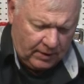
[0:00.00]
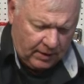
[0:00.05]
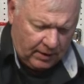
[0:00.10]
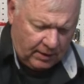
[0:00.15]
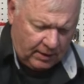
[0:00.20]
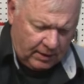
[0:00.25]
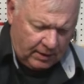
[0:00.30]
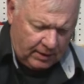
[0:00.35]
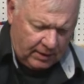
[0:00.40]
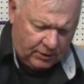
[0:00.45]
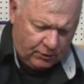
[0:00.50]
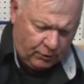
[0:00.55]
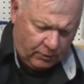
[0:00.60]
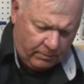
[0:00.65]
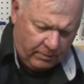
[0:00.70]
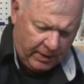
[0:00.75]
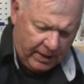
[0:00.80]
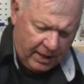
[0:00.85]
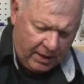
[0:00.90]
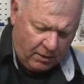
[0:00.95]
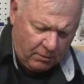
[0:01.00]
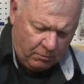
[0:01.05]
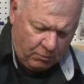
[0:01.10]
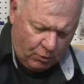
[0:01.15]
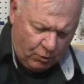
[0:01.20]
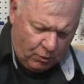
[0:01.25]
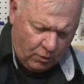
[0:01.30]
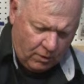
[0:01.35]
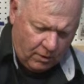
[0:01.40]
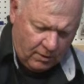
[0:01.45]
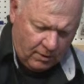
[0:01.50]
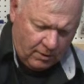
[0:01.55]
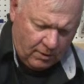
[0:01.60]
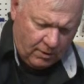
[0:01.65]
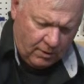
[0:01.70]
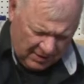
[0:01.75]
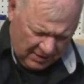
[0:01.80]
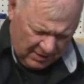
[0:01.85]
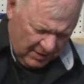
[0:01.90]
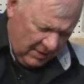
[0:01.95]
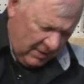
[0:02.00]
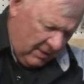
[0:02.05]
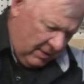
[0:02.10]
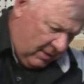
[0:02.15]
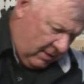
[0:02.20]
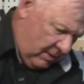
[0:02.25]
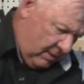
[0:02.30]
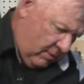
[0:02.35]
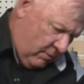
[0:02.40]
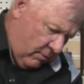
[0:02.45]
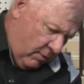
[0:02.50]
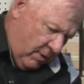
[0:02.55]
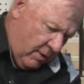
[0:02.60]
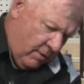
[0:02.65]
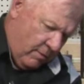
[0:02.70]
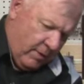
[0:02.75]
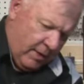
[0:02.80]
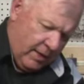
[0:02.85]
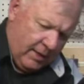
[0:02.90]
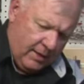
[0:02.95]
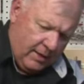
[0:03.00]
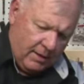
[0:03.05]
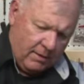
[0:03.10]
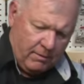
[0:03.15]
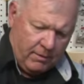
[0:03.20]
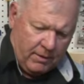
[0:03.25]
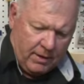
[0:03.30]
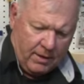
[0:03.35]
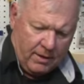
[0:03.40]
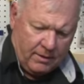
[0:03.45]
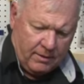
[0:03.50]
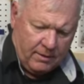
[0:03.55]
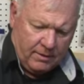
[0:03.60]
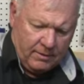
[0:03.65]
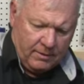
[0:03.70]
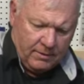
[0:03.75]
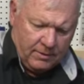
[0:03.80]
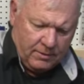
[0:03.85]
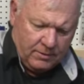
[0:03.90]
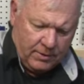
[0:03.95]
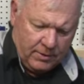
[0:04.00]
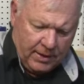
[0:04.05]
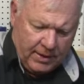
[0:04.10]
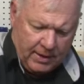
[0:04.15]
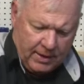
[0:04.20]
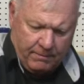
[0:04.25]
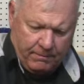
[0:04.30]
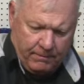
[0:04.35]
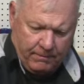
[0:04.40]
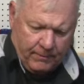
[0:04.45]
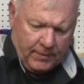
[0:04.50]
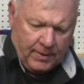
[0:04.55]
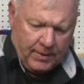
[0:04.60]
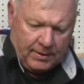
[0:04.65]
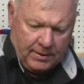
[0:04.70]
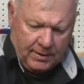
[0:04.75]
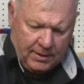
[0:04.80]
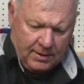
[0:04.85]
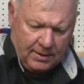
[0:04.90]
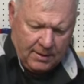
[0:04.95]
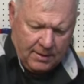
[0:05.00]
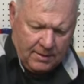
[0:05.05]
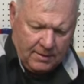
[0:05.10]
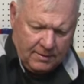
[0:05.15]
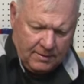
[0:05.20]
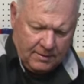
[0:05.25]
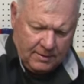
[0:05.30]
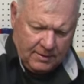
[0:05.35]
And then this would be out more. Where are we? There we are. Straight up right there.